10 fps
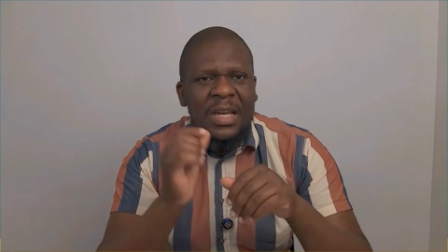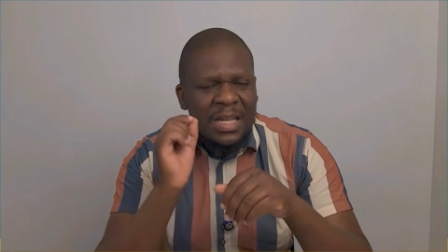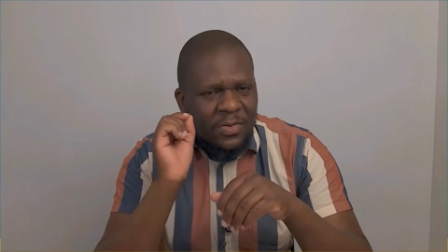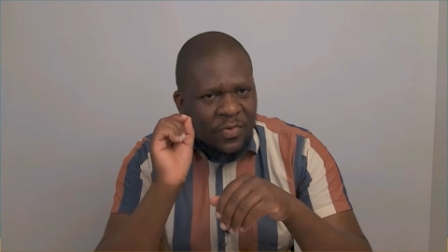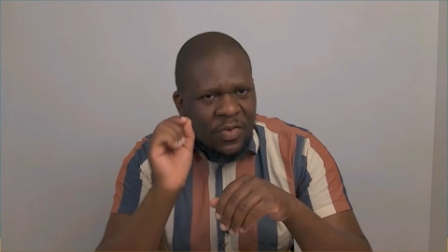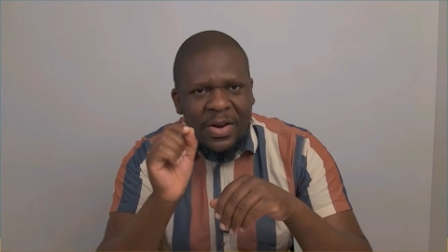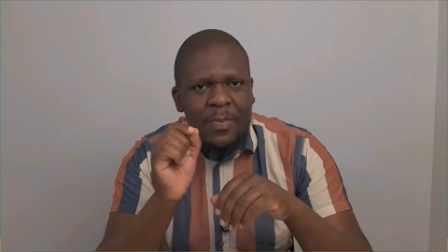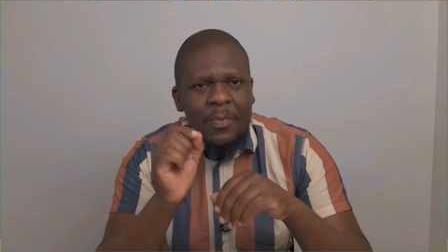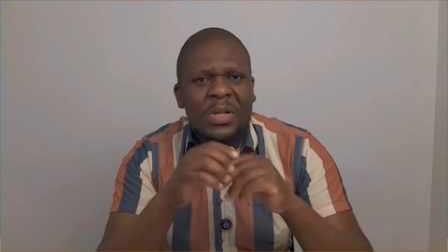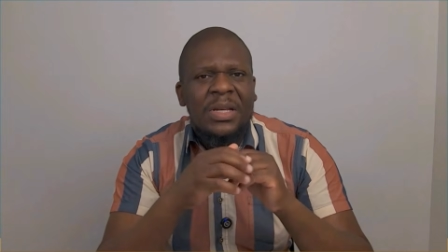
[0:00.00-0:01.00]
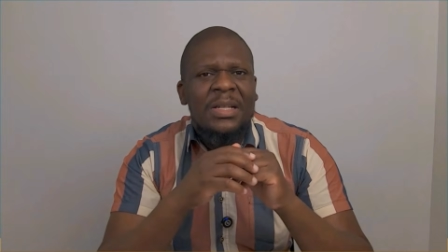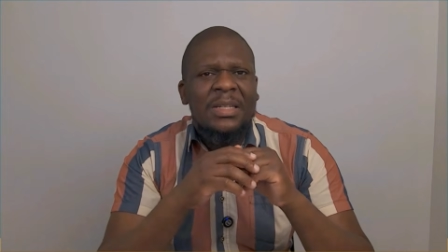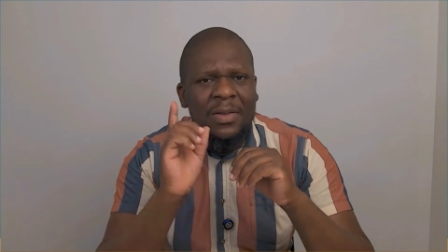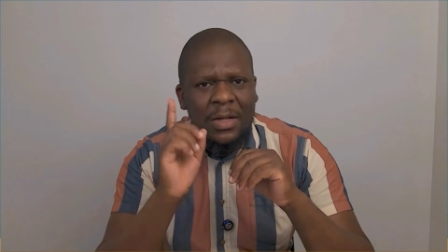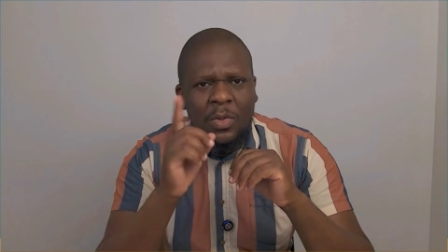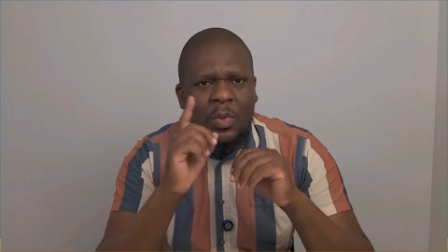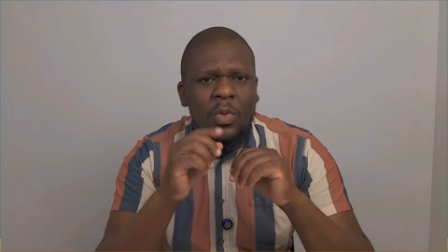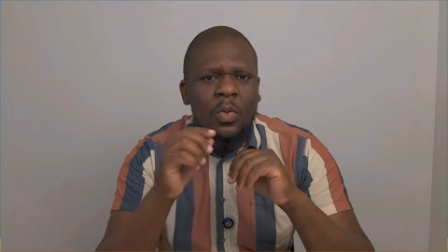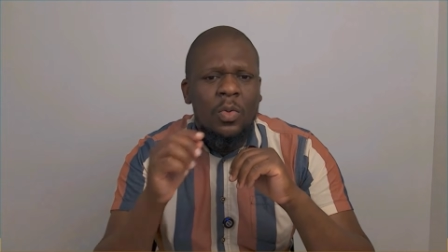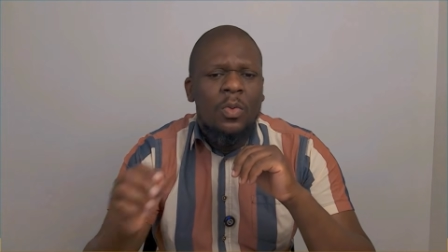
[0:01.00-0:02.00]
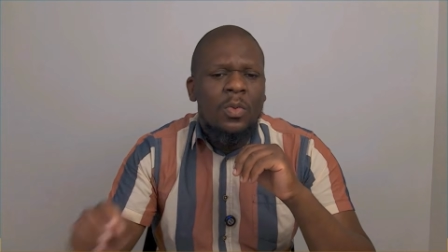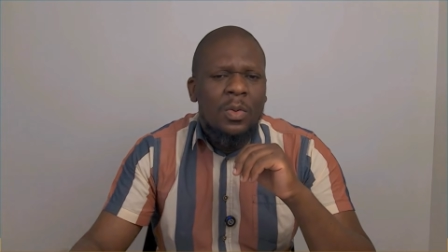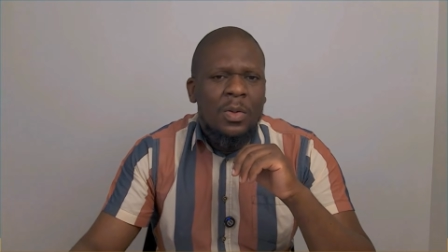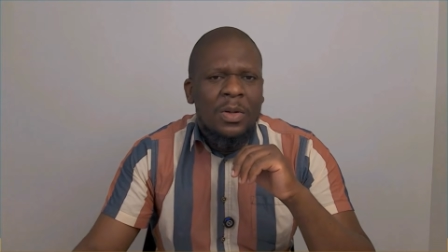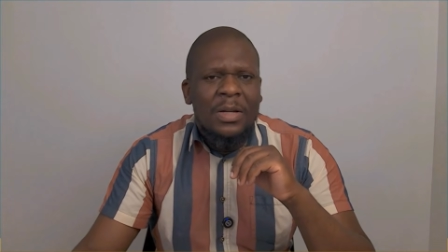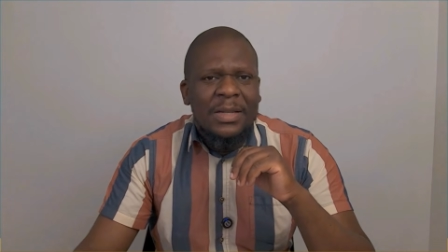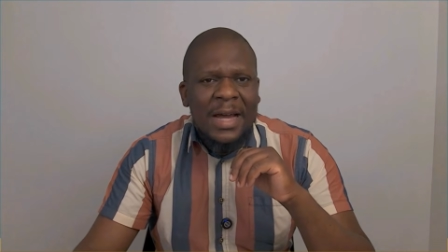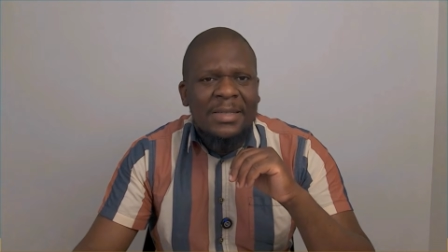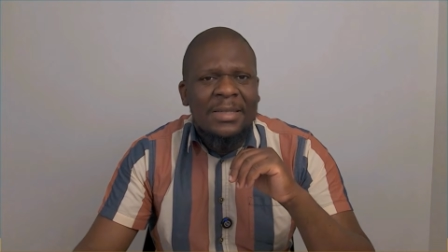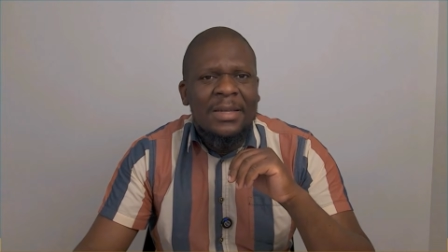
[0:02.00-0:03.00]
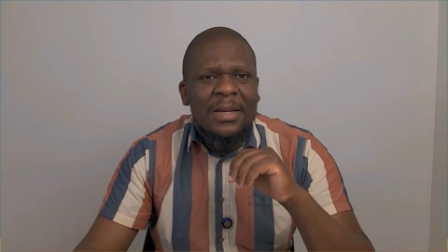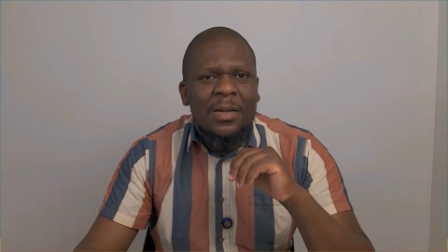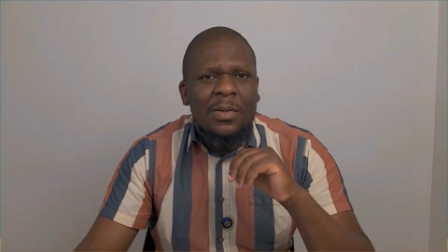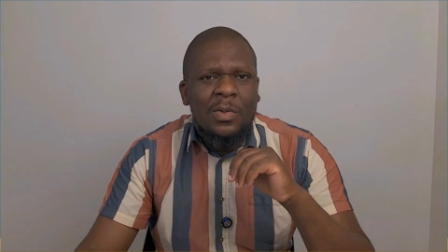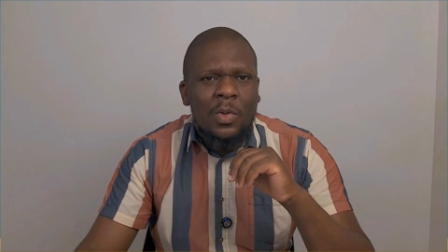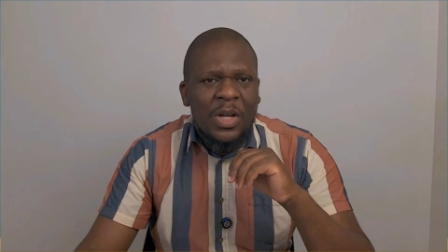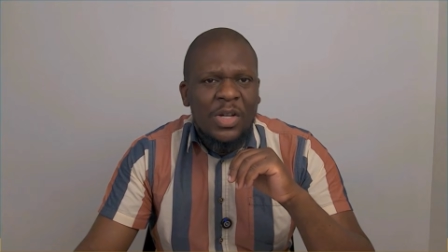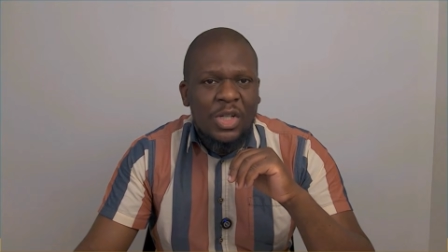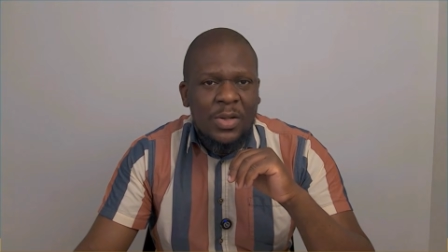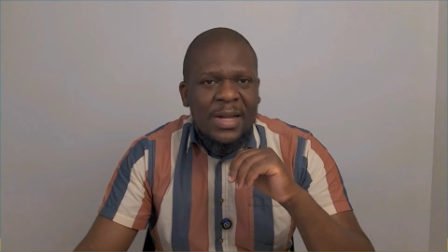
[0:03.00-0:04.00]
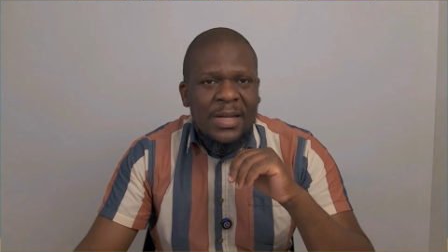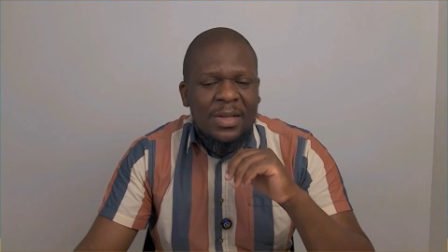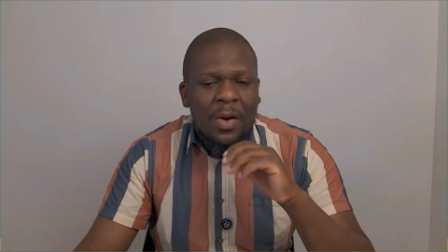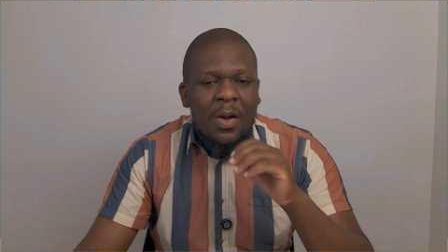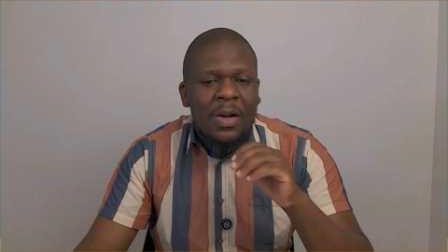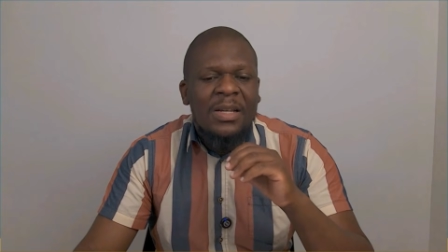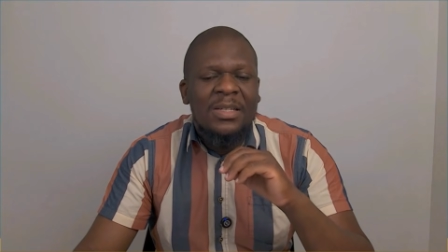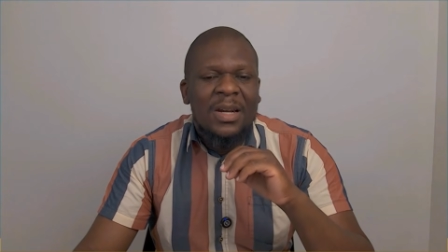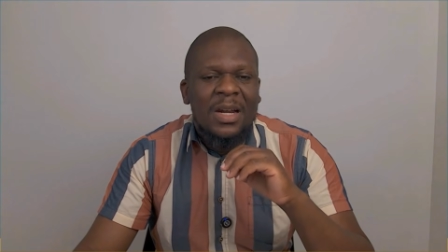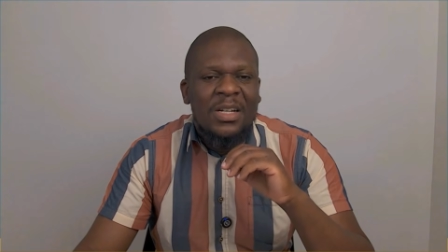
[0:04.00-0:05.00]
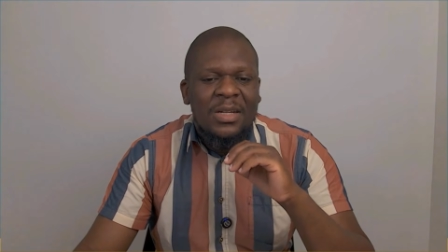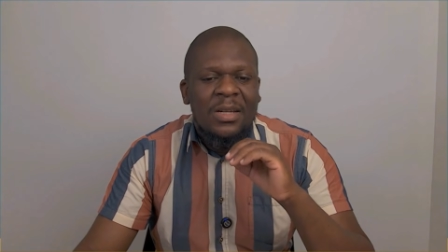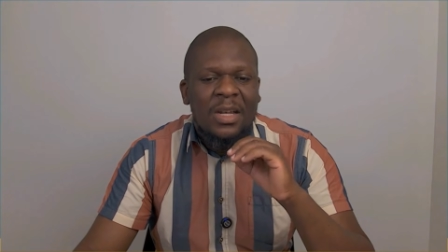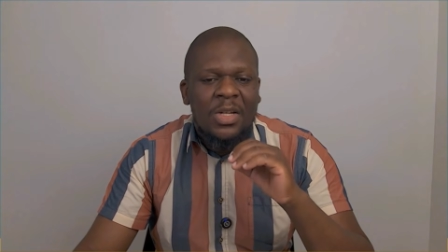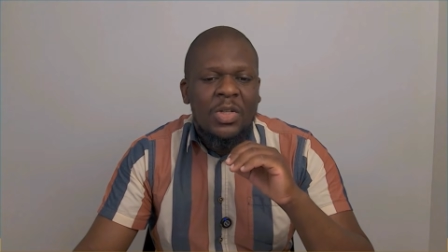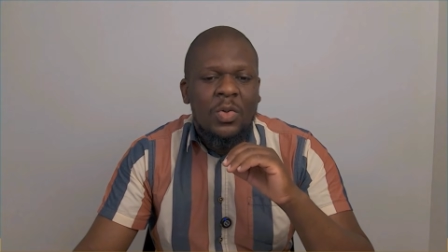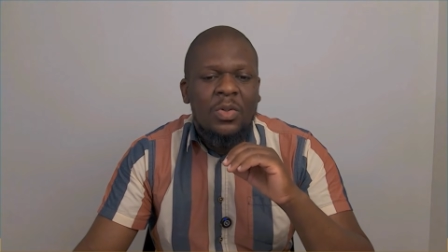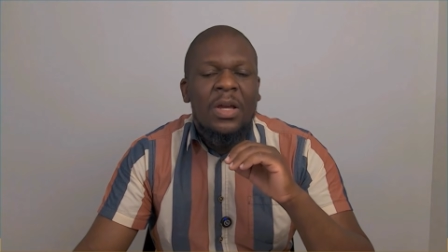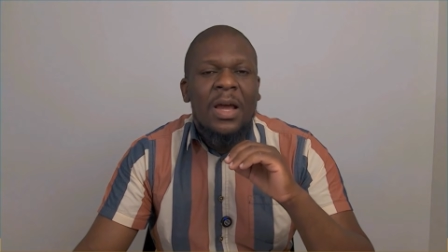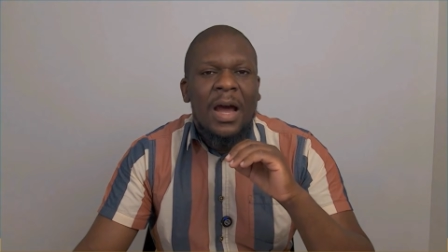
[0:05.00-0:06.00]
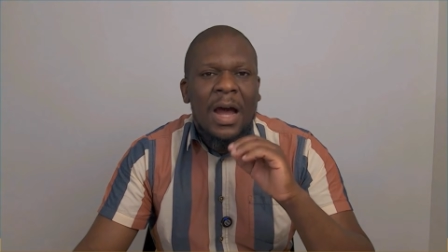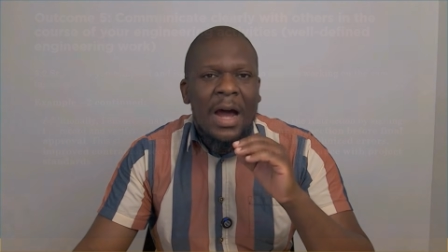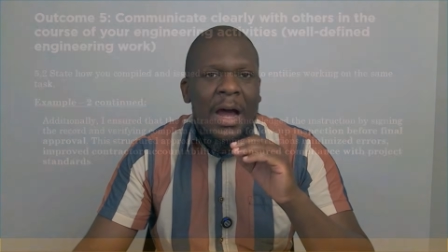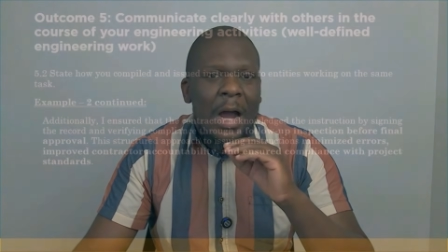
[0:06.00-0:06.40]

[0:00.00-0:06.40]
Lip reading: It's very important that you do that to ensure that all instructions issued are